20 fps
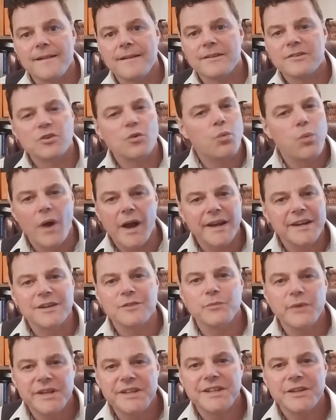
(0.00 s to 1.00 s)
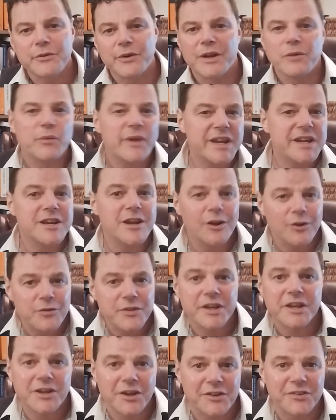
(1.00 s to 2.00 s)
So why don't we do it? We know
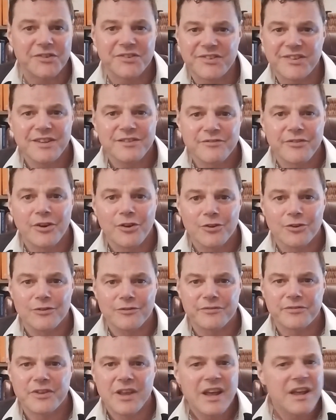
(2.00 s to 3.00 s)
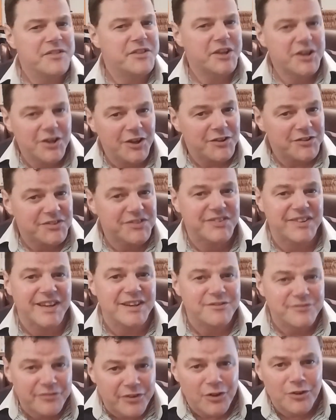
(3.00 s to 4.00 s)
the costs involved. The costs
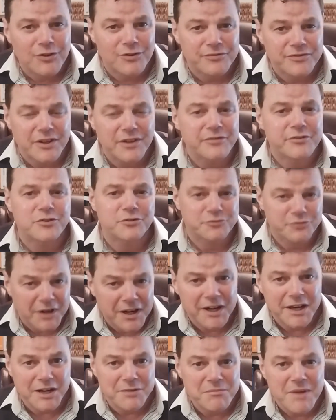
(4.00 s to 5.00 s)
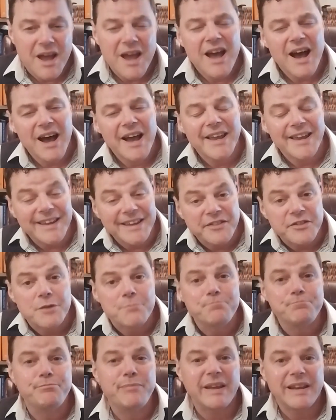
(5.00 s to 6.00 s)
involved of crime are in the
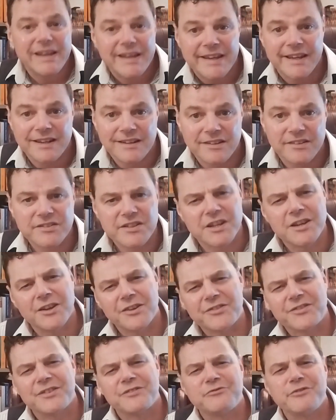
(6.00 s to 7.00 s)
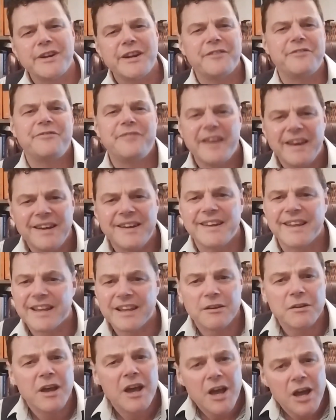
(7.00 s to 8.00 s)
billions. The cost of
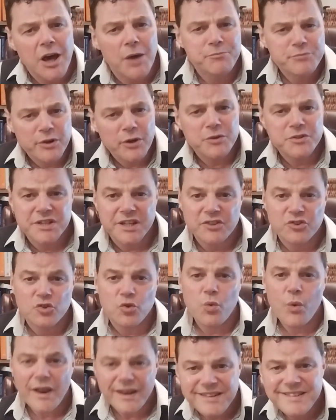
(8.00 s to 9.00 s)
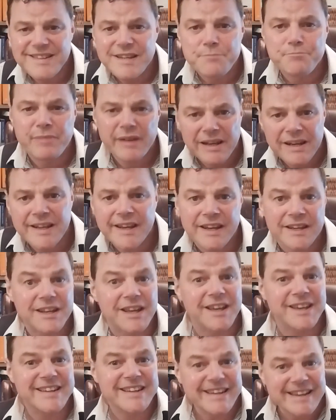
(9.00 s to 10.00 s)
reoffending are approaching 20 billion
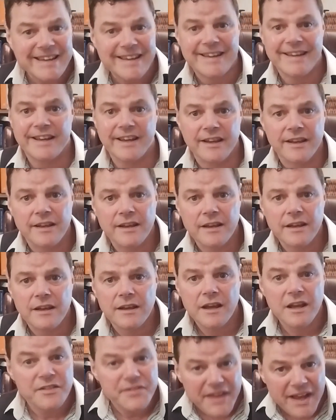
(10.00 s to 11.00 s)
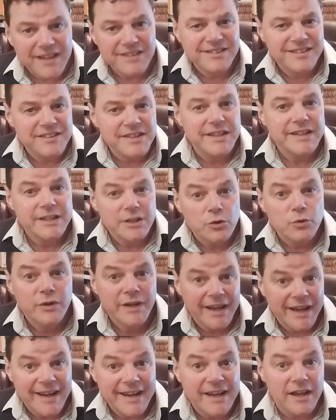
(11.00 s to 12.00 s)
a year. And that's in the
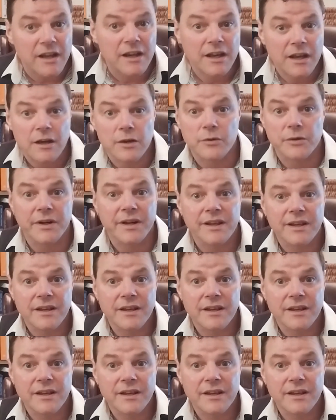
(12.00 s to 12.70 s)
UK alone.